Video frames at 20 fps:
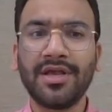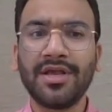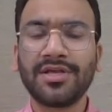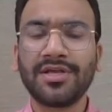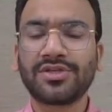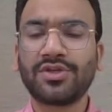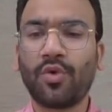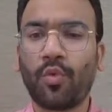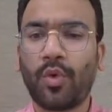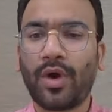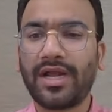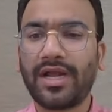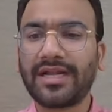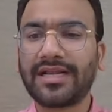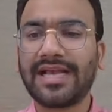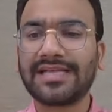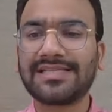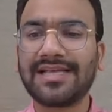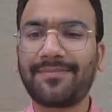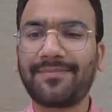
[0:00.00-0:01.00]
So work
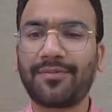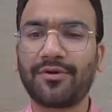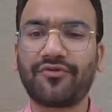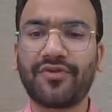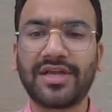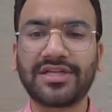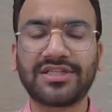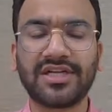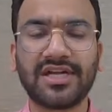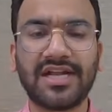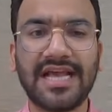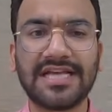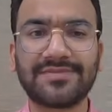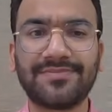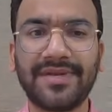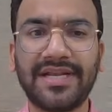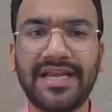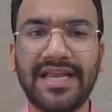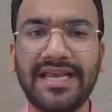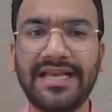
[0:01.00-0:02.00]
as a professional has
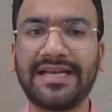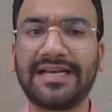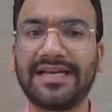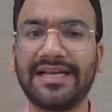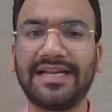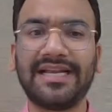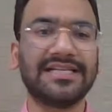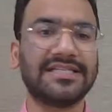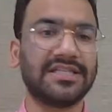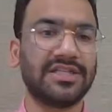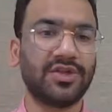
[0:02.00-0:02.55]
been increased,